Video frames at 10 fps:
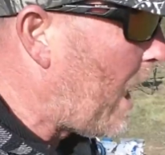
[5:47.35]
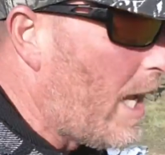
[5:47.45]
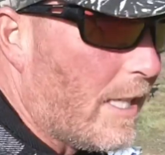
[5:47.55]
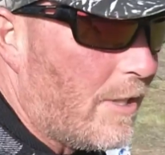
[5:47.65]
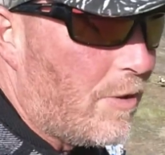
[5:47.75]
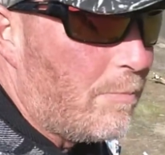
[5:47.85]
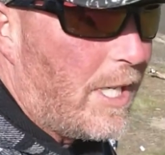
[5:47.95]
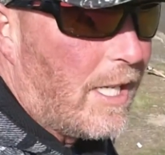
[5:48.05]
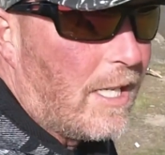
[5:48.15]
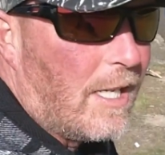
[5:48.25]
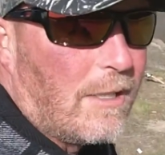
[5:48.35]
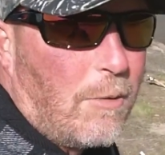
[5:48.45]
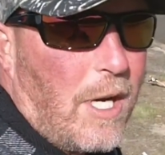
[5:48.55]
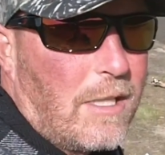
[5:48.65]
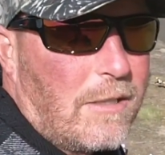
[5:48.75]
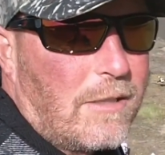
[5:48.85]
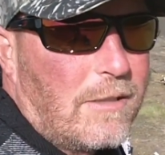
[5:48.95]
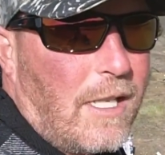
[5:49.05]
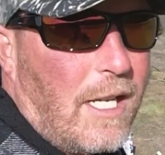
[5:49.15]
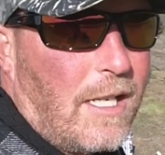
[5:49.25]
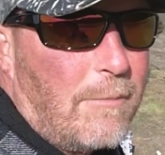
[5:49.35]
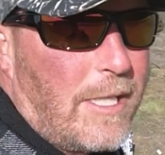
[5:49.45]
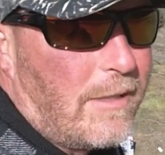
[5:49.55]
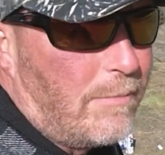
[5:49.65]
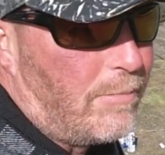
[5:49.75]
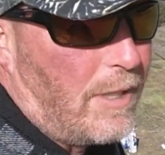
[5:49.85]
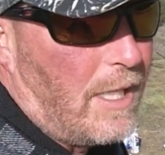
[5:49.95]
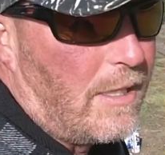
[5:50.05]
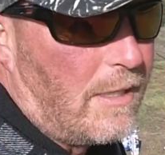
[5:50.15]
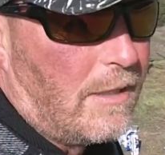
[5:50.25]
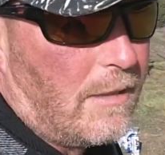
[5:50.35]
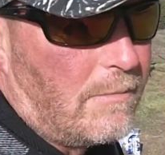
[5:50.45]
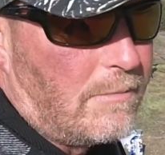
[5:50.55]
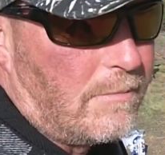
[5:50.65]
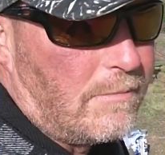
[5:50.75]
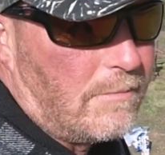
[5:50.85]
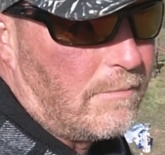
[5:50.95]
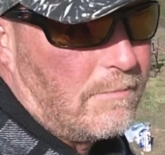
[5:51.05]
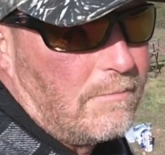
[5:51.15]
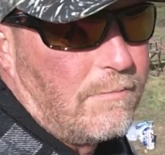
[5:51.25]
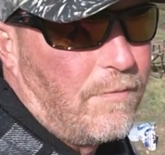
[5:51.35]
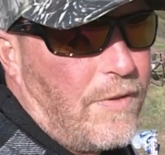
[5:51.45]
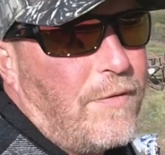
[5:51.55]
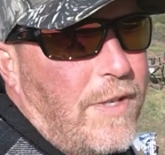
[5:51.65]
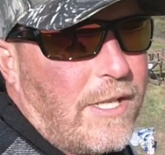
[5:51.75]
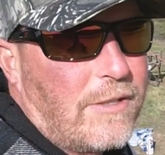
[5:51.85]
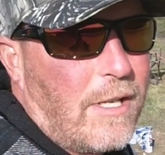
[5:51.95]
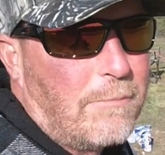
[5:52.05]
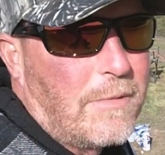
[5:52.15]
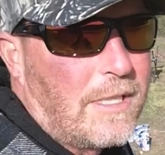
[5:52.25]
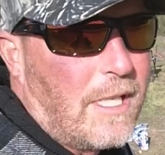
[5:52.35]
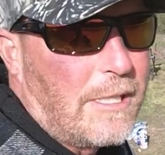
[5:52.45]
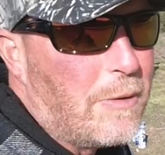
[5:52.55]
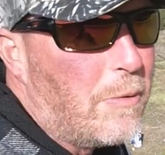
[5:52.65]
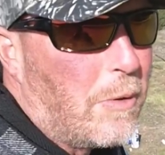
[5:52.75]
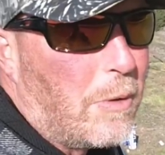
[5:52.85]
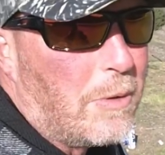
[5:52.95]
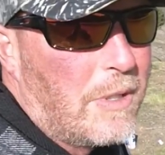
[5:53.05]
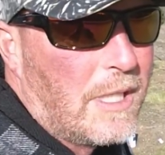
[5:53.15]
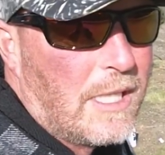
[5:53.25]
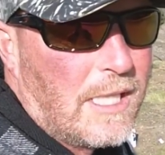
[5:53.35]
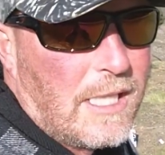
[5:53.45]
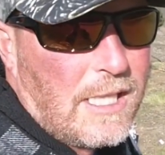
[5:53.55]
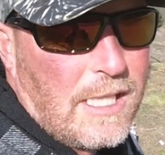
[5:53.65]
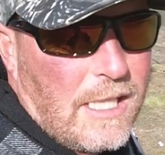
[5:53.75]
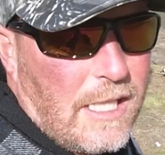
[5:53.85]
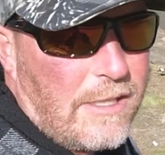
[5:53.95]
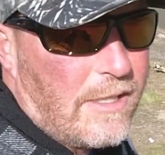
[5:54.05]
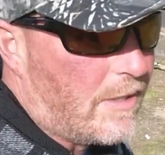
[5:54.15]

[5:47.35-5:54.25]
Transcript: Oh, they should be here. The water's not, I mean, it's probably still 50 or something. It's not too cold. It's